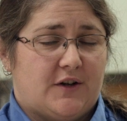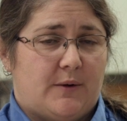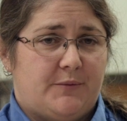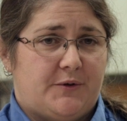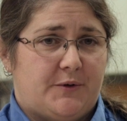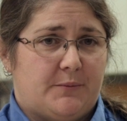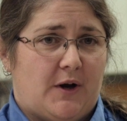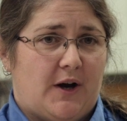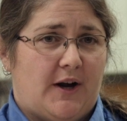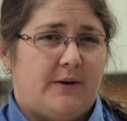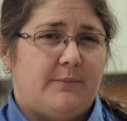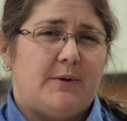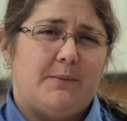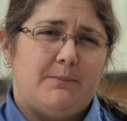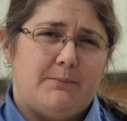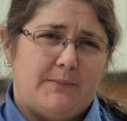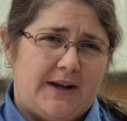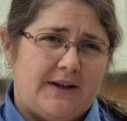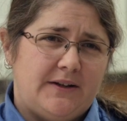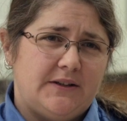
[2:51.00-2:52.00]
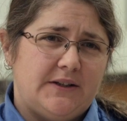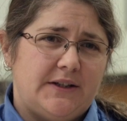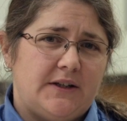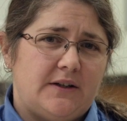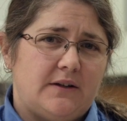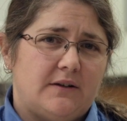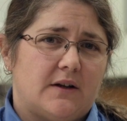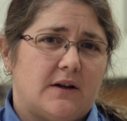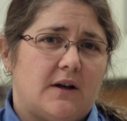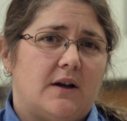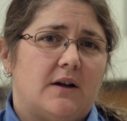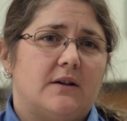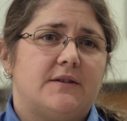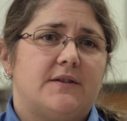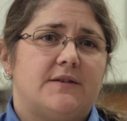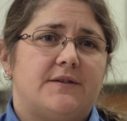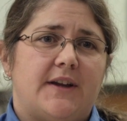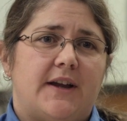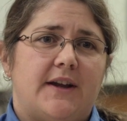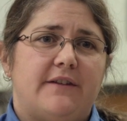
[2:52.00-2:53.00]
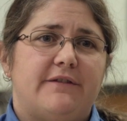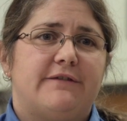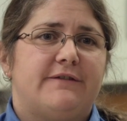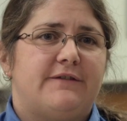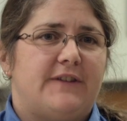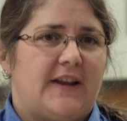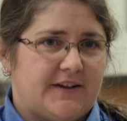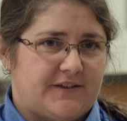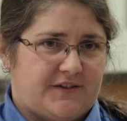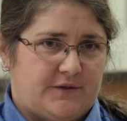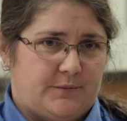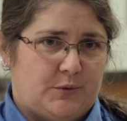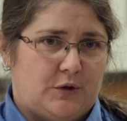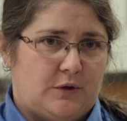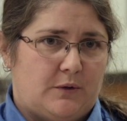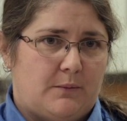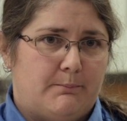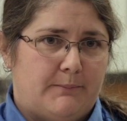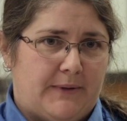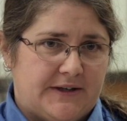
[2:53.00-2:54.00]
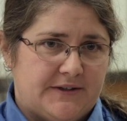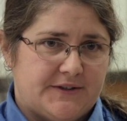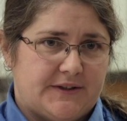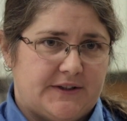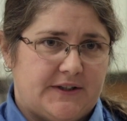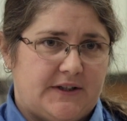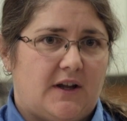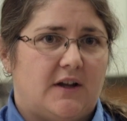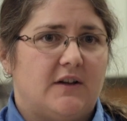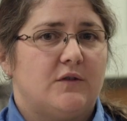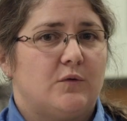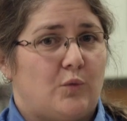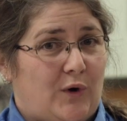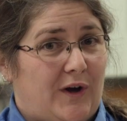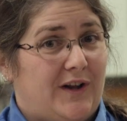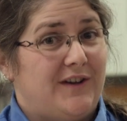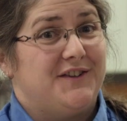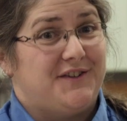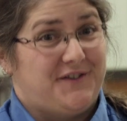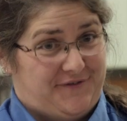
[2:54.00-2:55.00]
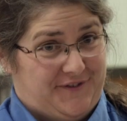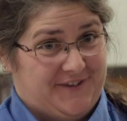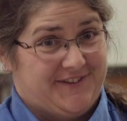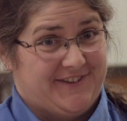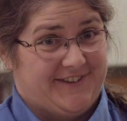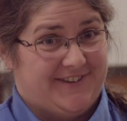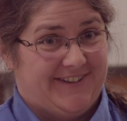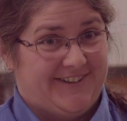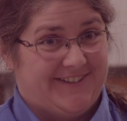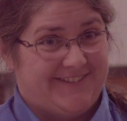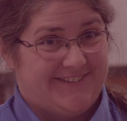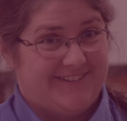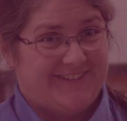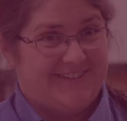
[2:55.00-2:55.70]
come to mind, but mainly uh, stay flexible mentally as well as physically.